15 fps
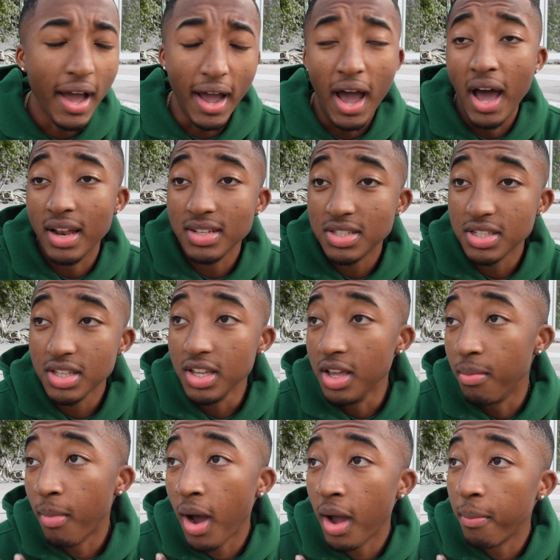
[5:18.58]
honestly,
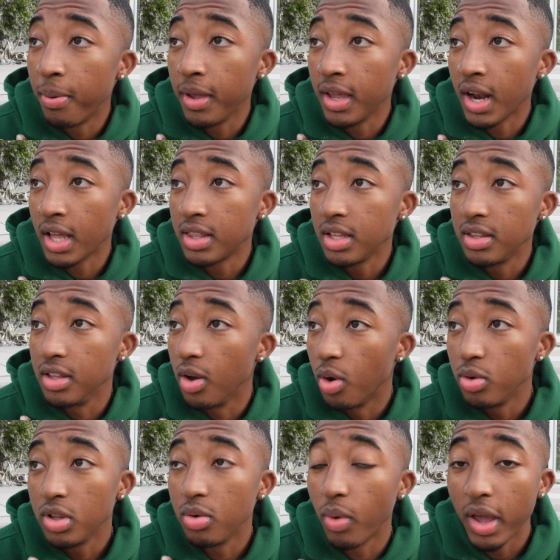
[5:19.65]
in my opinion, I think the
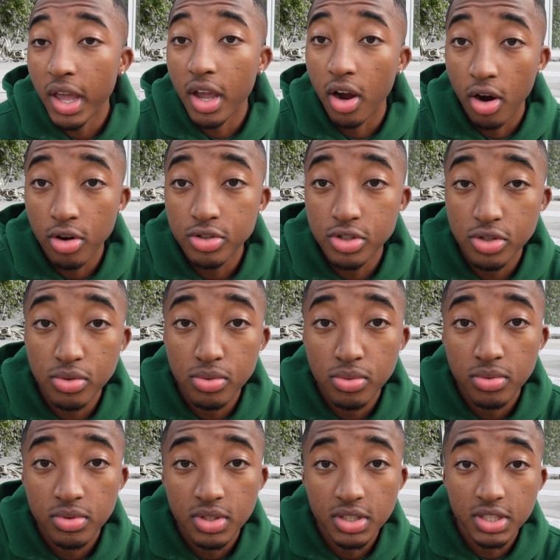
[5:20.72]
only way it hurts you
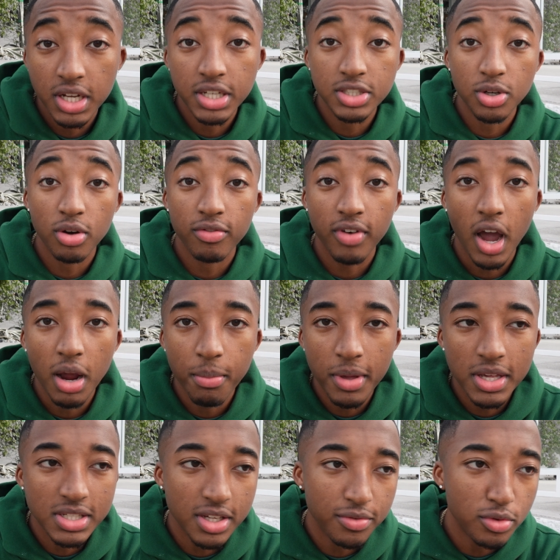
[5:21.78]
to change your
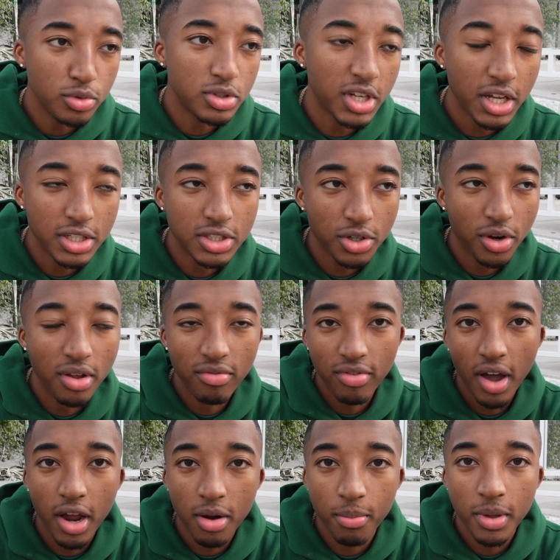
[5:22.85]
environment is if you change your
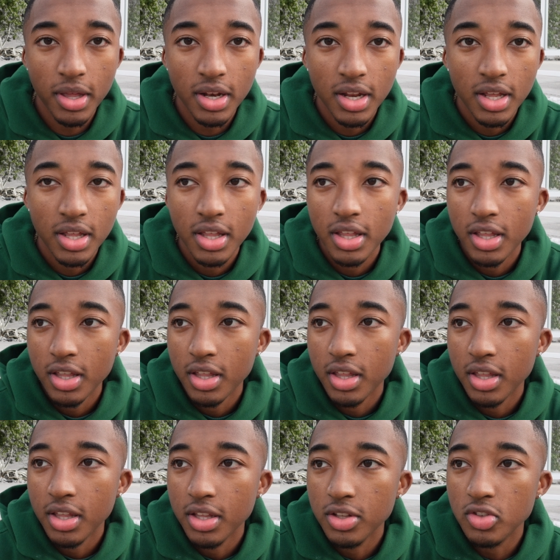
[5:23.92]
environment
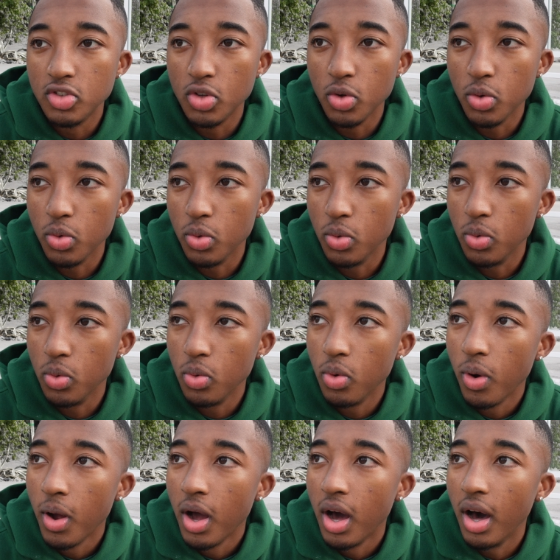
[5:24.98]
to
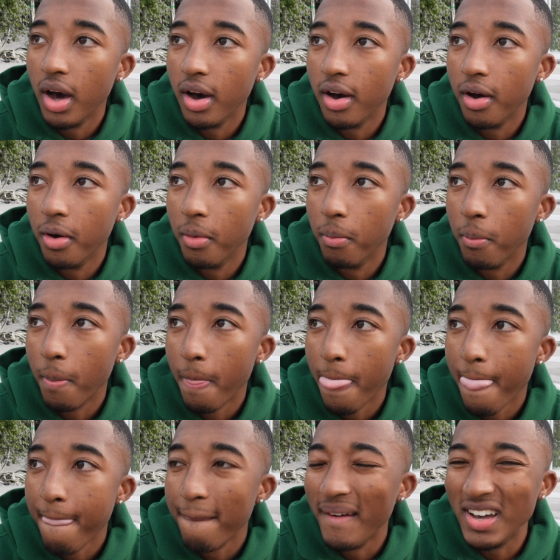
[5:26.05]

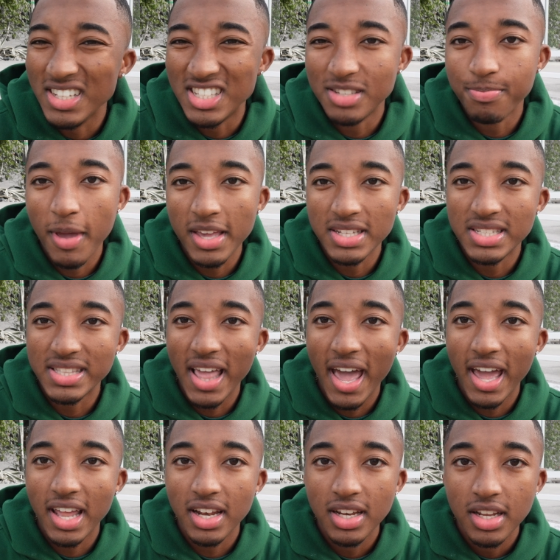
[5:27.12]
a space
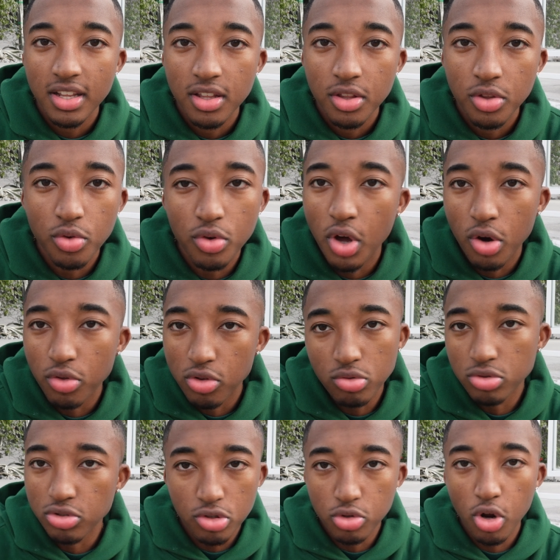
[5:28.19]
that, you know,
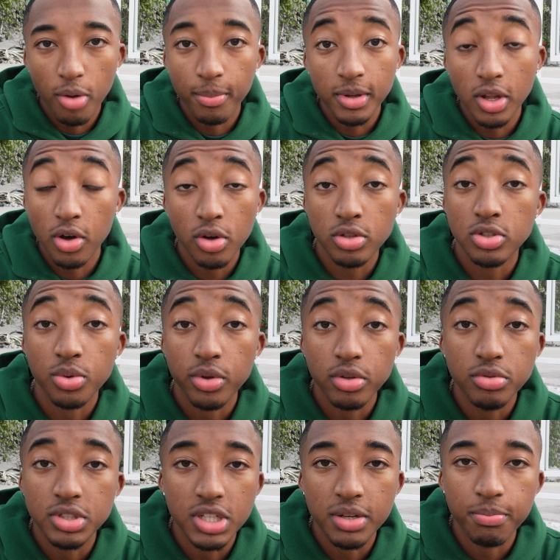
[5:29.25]
you don't belong to or
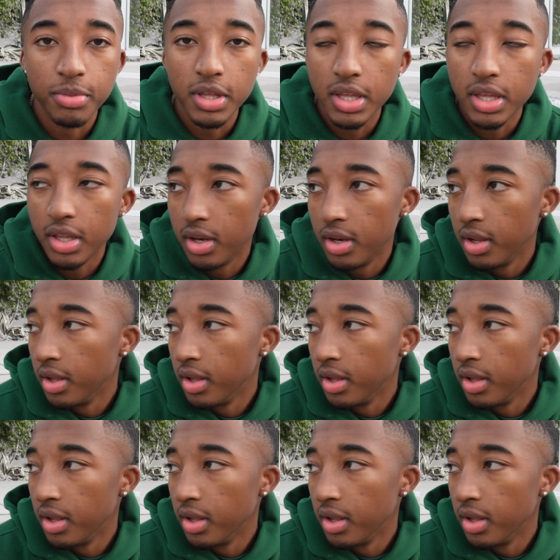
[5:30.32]
you shouldn't be in.